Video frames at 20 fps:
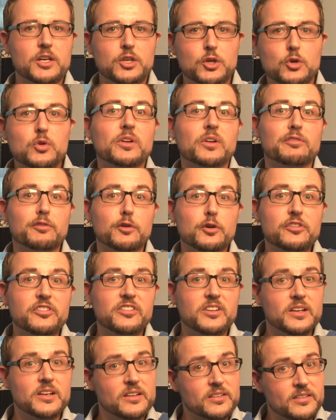
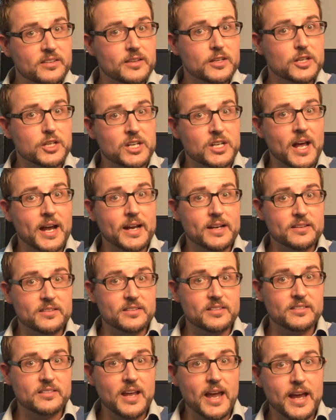universities in the United
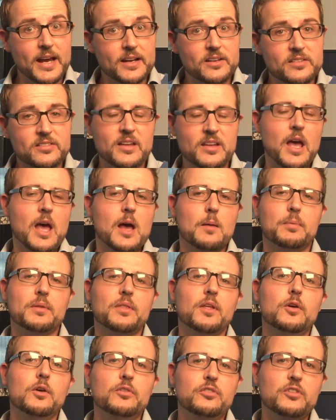States,
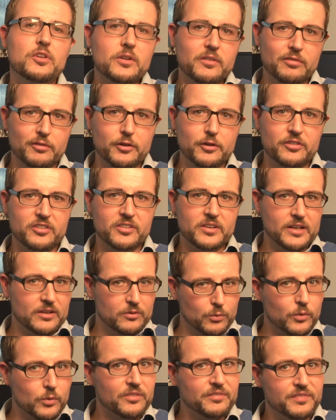but those
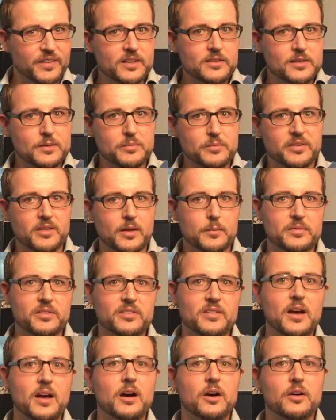universities were victims
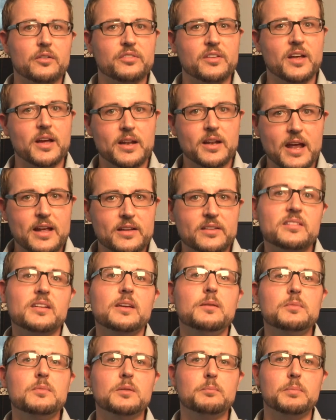themselves and, and
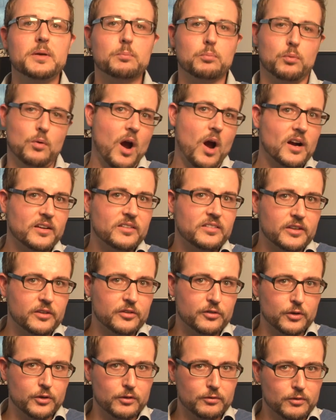seemed to be profiting proxy
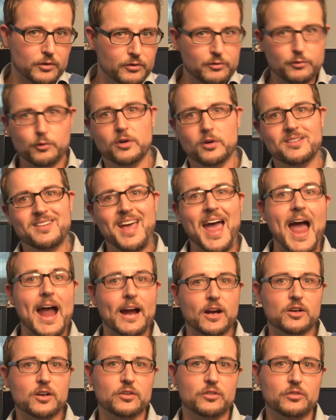servers for
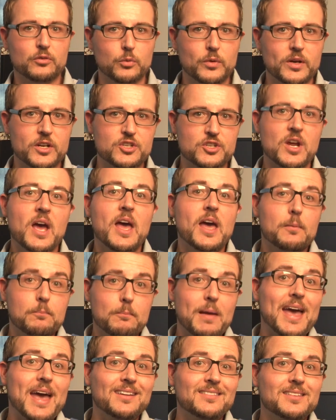attackers, which
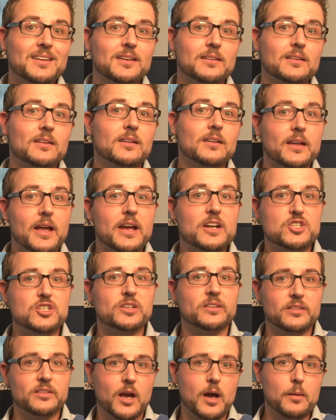Mandiant
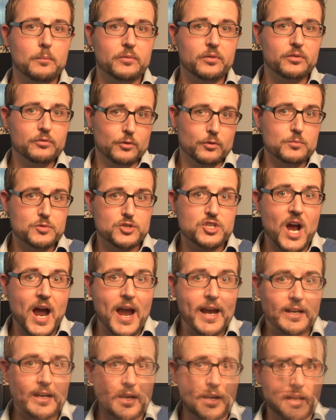alleges comes from
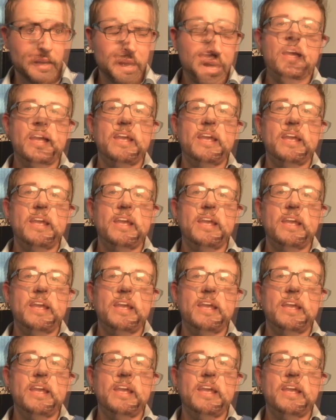China.